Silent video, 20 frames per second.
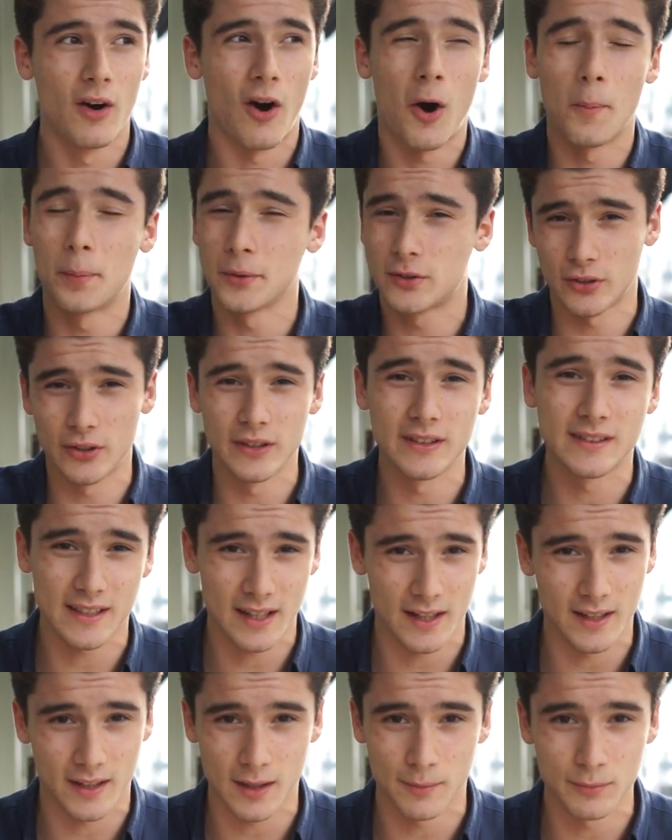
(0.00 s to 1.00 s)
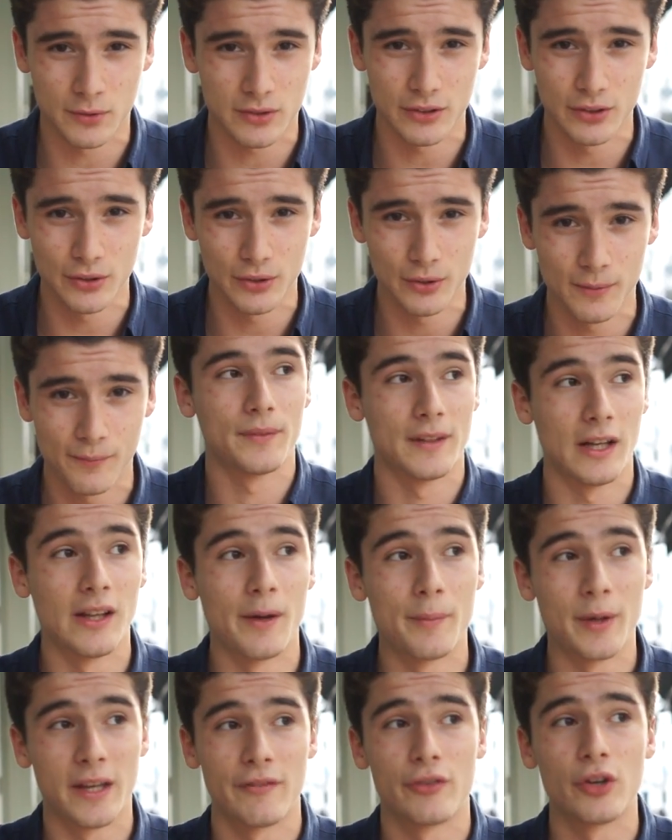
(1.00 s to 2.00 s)
opportunities kind of come to you. Now
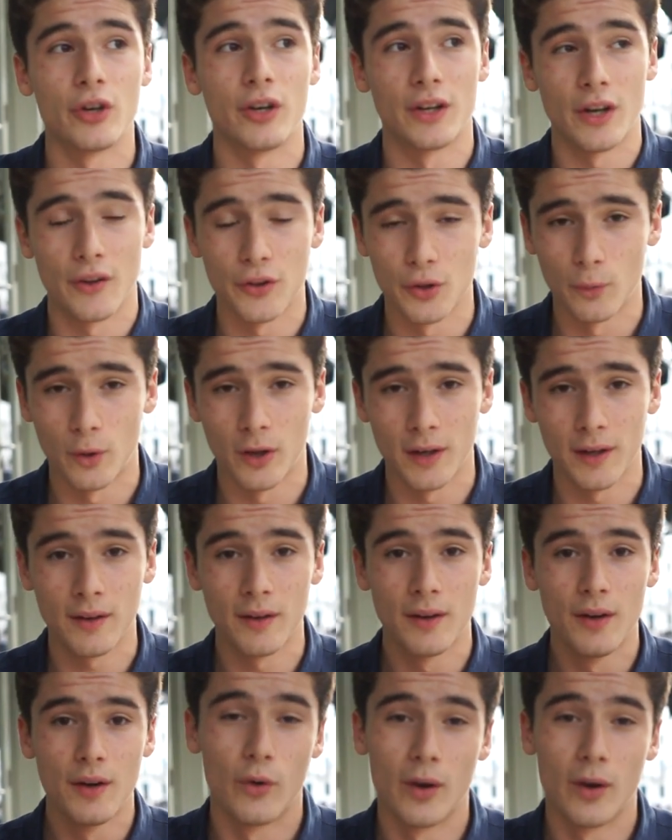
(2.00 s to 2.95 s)
let me give you another one.